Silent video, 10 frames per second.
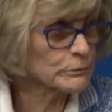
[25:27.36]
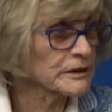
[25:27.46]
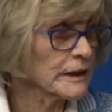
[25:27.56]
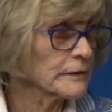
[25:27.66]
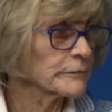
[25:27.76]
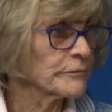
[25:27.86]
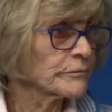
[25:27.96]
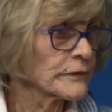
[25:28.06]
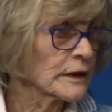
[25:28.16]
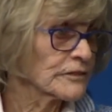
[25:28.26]
we had
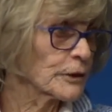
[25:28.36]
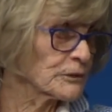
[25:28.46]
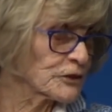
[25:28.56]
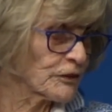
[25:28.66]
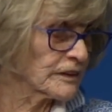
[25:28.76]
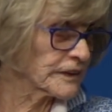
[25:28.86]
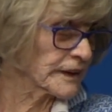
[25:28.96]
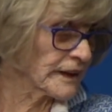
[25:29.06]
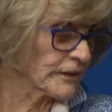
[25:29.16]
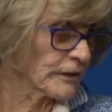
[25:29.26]
so much fun
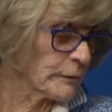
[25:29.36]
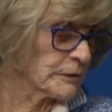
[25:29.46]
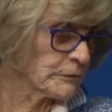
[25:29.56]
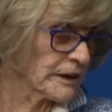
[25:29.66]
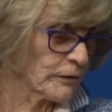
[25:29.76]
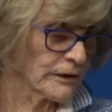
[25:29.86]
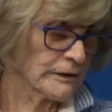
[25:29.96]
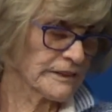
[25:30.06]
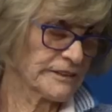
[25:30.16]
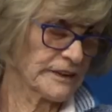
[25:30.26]
together. I mean, we all
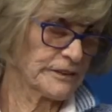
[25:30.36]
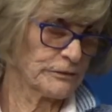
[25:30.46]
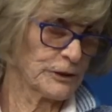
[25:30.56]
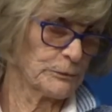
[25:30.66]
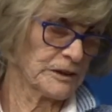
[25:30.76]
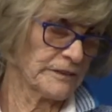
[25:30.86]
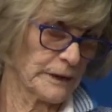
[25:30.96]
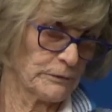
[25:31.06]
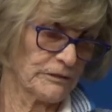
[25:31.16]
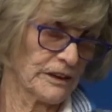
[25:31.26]
had a sense of humor, and they
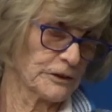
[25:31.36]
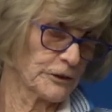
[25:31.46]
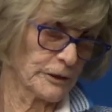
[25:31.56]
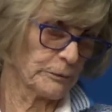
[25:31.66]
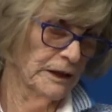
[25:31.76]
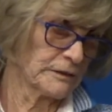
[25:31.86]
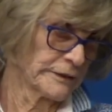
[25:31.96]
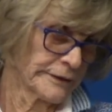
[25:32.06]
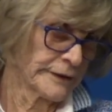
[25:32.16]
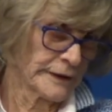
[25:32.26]
were very good about
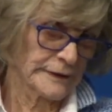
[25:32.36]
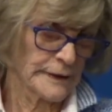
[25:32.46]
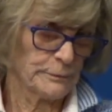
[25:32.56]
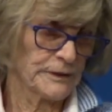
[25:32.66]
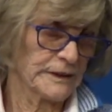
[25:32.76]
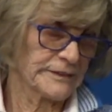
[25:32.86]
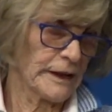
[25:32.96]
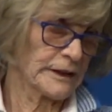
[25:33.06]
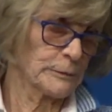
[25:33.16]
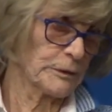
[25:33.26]
keeping us
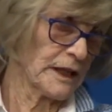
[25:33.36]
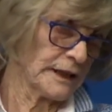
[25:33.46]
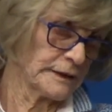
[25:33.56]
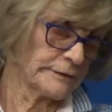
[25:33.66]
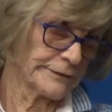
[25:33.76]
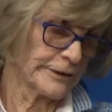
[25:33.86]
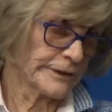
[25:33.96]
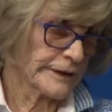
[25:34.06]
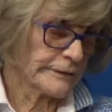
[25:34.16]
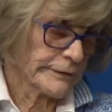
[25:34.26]
occupied and
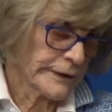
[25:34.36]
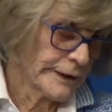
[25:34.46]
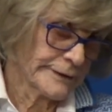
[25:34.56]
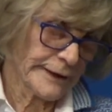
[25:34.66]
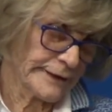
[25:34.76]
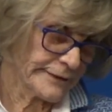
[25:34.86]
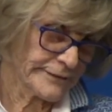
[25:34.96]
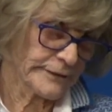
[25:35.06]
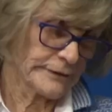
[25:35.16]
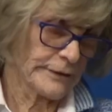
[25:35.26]
learning tennis
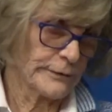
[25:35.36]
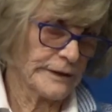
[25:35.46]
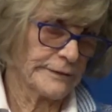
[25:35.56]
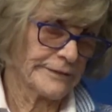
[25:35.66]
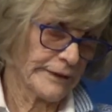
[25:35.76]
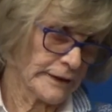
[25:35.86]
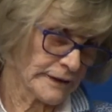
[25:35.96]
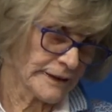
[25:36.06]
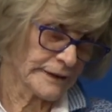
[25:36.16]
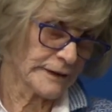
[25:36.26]
and going
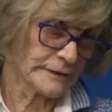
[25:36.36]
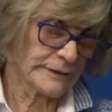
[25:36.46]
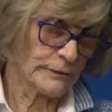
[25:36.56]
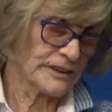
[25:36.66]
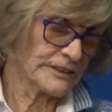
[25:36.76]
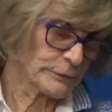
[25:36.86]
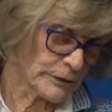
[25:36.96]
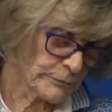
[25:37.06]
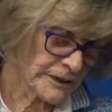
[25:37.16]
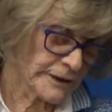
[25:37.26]
sailing and going
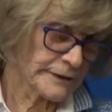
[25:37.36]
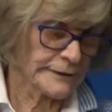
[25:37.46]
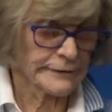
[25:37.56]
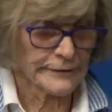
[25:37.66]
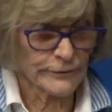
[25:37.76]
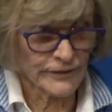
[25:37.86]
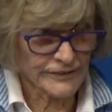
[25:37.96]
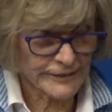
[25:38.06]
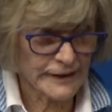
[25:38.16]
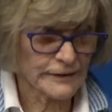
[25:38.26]
swimming and Eunice
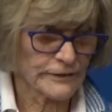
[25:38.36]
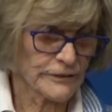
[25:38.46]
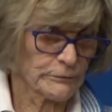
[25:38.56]
take her